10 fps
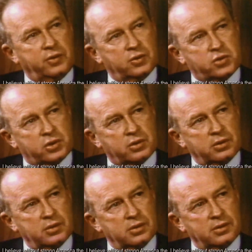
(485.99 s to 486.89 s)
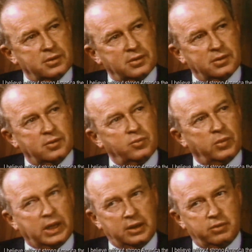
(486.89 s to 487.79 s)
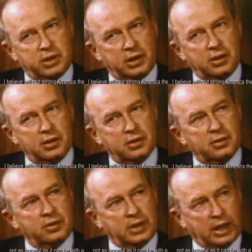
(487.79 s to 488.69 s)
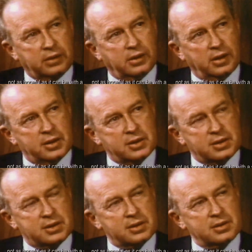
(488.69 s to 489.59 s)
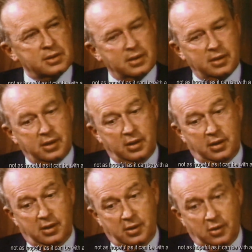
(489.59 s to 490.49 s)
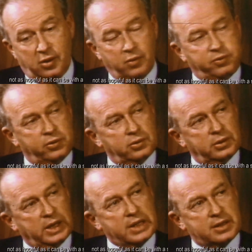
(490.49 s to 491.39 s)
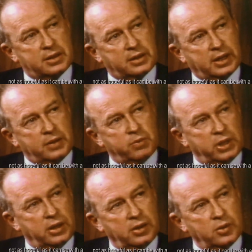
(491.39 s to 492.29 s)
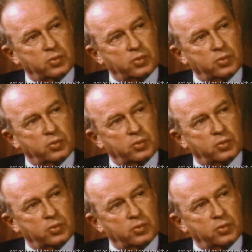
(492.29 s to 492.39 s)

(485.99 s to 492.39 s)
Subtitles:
the future might be not as hopeful as it can be.